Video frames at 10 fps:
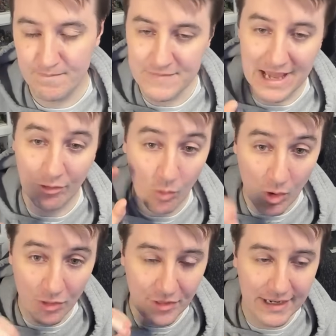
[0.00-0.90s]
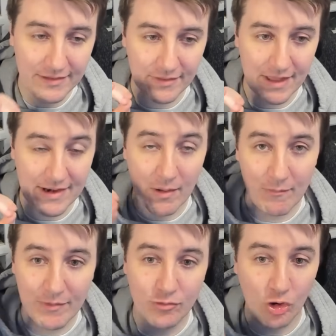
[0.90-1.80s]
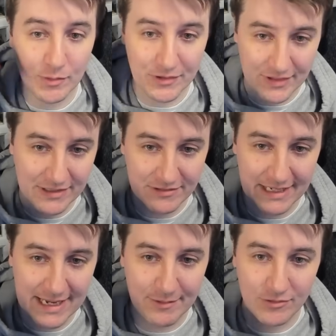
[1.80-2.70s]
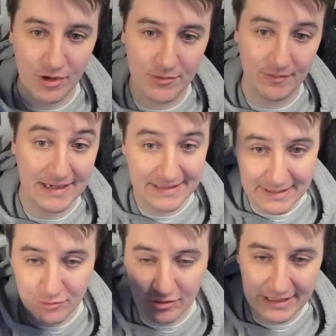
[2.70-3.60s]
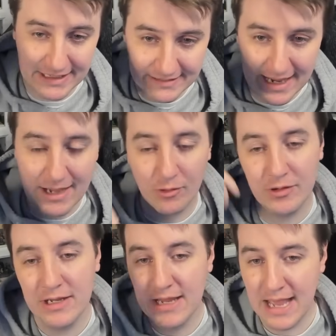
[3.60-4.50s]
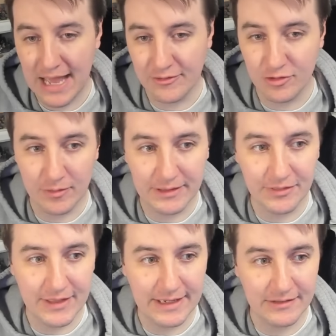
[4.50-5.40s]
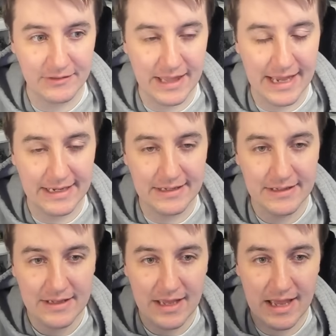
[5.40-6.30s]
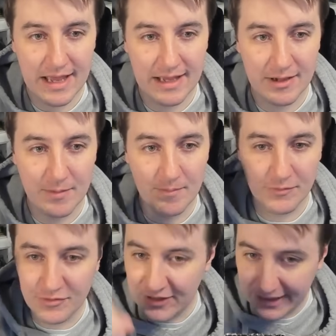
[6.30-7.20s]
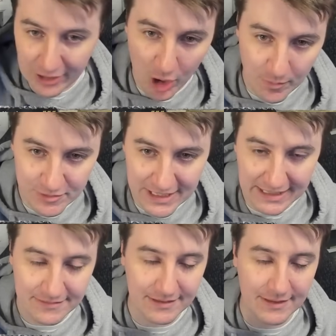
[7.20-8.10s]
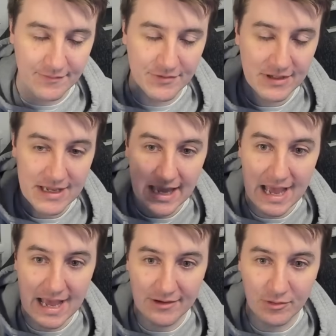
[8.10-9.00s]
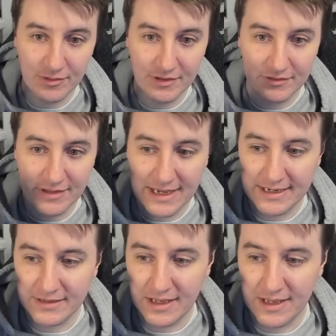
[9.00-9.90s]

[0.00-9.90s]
Now, the one thing, now we've talked about secondary game in terms of like deep striking down and doing things like stealing home objectives and doing things like